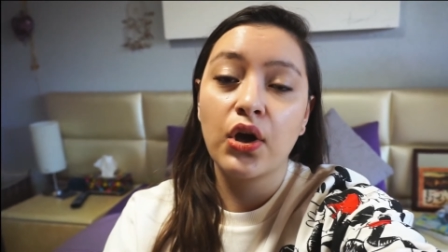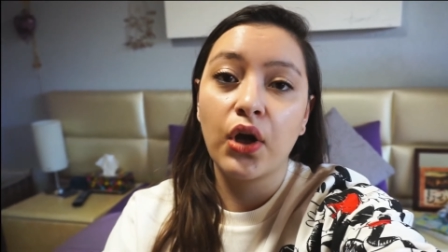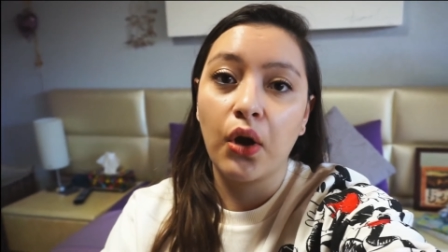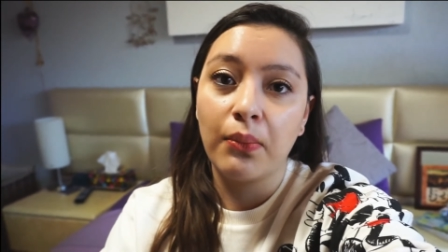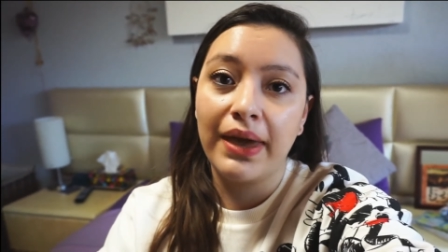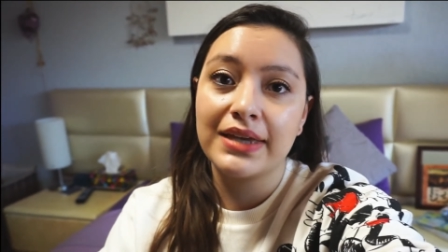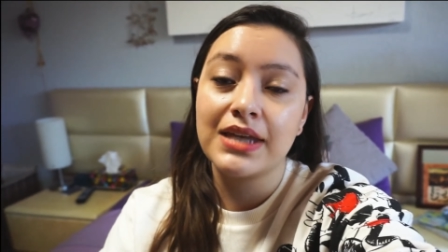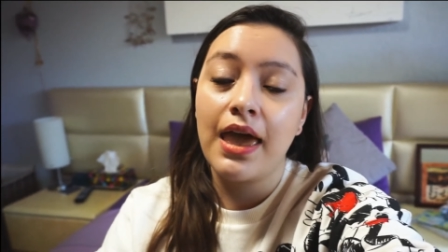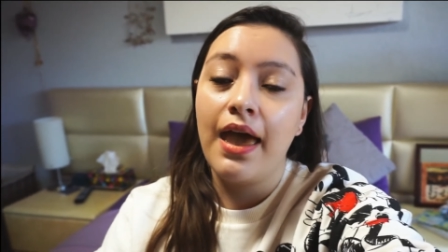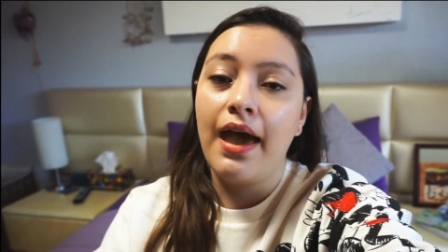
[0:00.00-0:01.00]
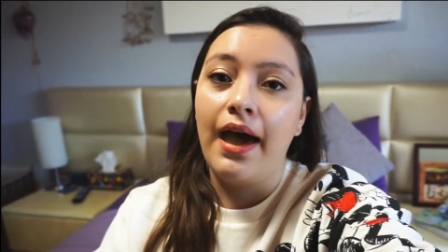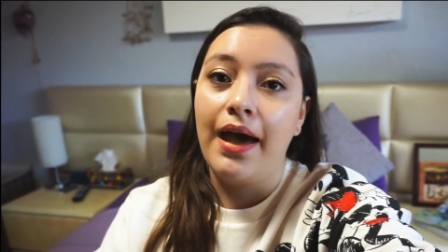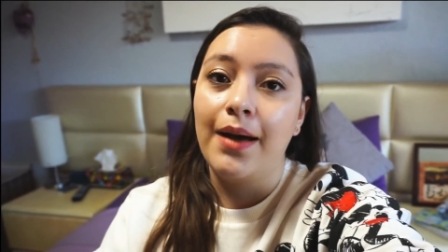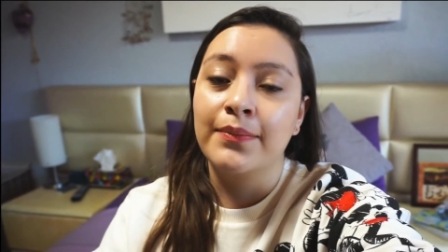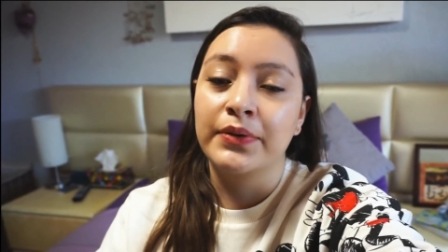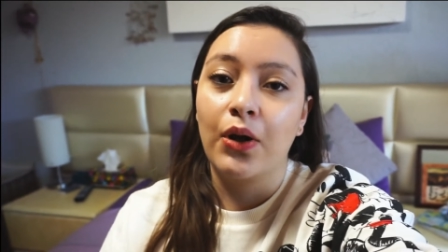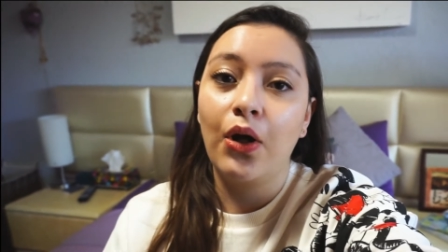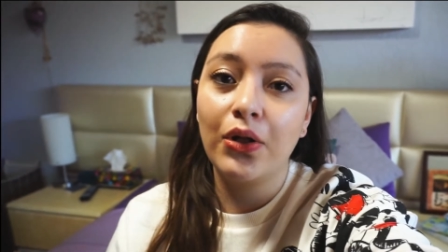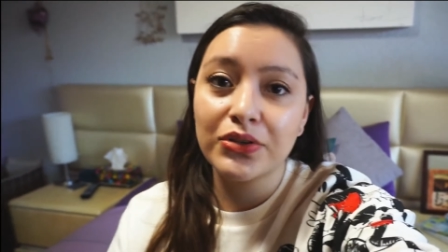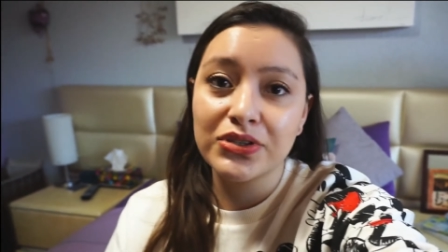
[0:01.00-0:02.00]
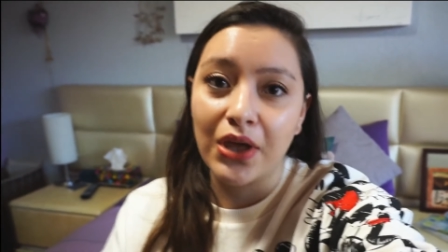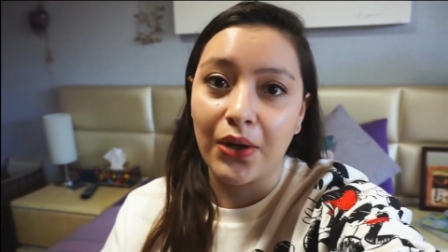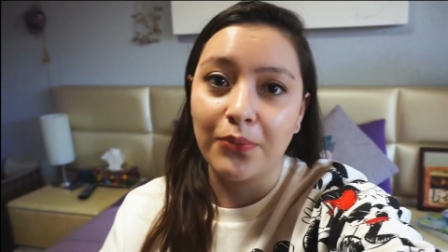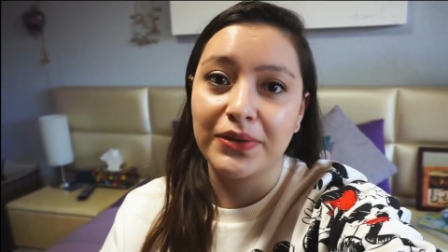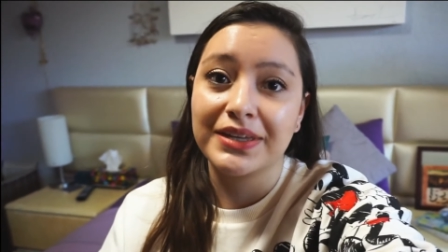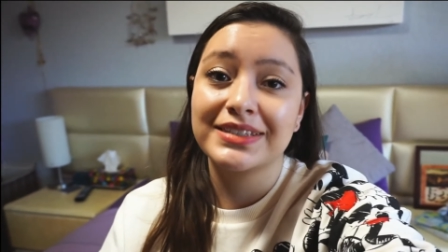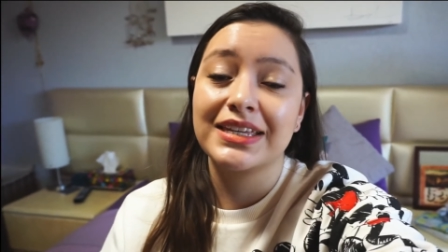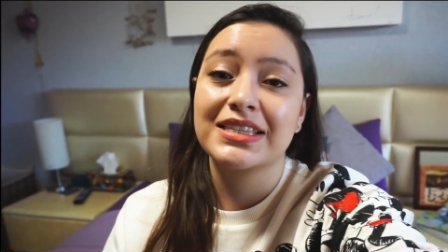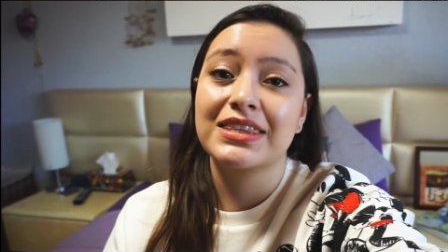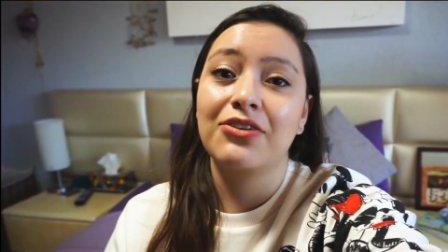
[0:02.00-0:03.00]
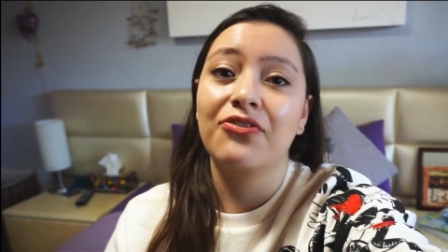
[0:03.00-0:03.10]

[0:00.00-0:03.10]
COVID um, but also because it's the